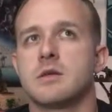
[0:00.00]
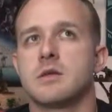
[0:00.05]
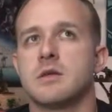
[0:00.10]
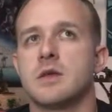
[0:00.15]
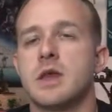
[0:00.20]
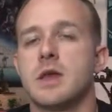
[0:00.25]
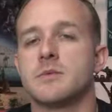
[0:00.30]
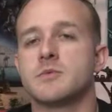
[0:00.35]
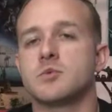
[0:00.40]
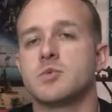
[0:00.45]

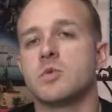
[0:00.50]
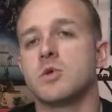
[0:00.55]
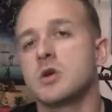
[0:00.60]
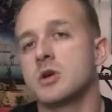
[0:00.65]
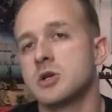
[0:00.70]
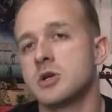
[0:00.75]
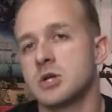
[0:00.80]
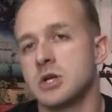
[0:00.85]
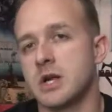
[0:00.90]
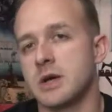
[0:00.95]
Games
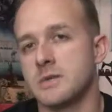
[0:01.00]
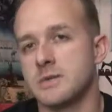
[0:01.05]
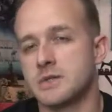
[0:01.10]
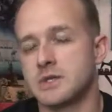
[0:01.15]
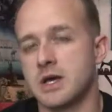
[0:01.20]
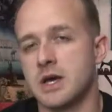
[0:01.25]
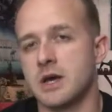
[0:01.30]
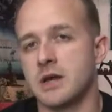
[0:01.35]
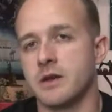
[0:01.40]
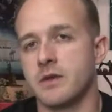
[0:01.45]
Workshop
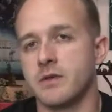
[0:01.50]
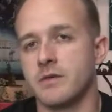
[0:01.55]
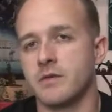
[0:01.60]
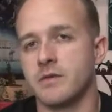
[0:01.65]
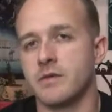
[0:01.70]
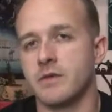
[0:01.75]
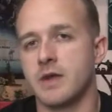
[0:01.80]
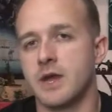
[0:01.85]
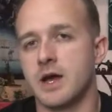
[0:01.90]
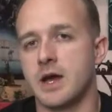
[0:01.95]
side of
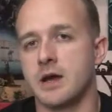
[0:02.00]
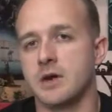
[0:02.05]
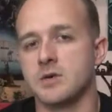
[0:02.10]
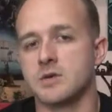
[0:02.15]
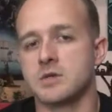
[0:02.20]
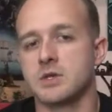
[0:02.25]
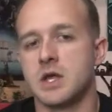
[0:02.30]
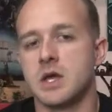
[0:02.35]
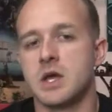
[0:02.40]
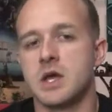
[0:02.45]
the
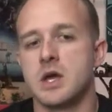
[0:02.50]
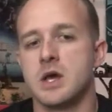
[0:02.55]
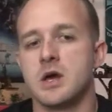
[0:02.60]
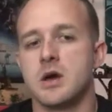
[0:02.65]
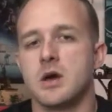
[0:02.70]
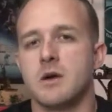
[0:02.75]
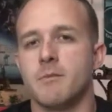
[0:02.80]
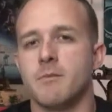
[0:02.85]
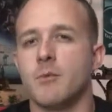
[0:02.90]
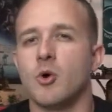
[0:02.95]
house,
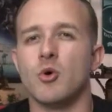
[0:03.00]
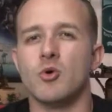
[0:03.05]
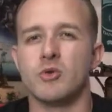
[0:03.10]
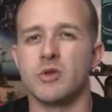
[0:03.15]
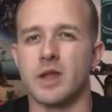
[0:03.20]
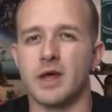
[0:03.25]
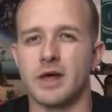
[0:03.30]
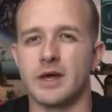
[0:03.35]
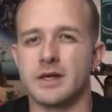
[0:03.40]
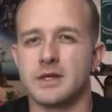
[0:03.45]

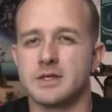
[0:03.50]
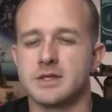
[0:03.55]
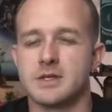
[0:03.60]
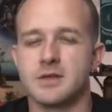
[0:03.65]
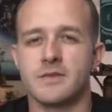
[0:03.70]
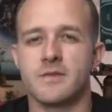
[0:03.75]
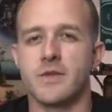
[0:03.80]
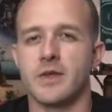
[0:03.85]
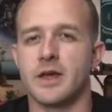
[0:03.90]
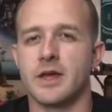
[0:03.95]
mold lines,
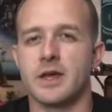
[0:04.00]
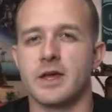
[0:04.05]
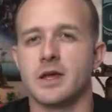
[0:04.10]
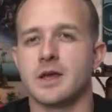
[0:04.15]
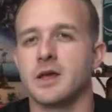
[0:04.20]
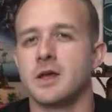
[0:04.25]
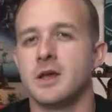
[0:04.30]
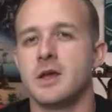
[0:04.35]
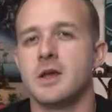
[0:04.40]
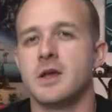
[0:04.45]
like,